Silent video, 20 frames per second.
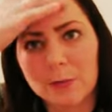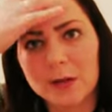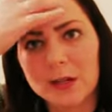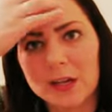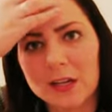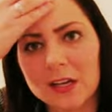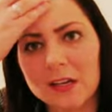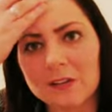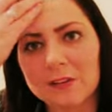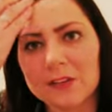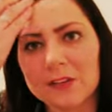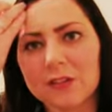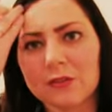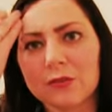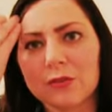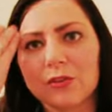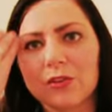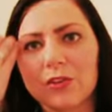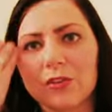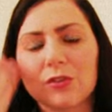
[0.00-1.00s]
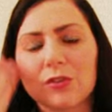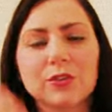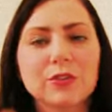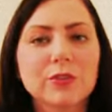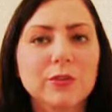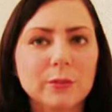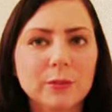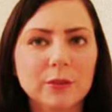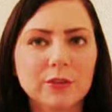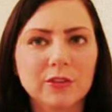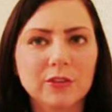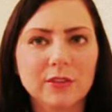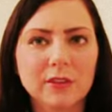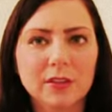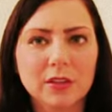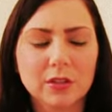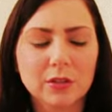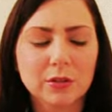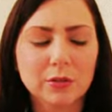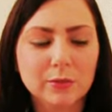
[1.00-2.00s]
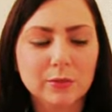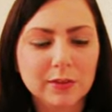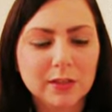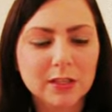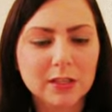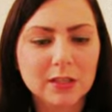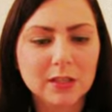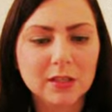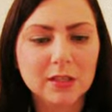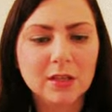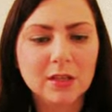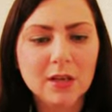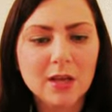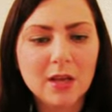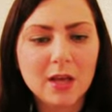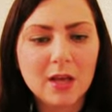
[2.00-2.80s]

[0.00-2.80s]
but haven't really looked too much at the clothing.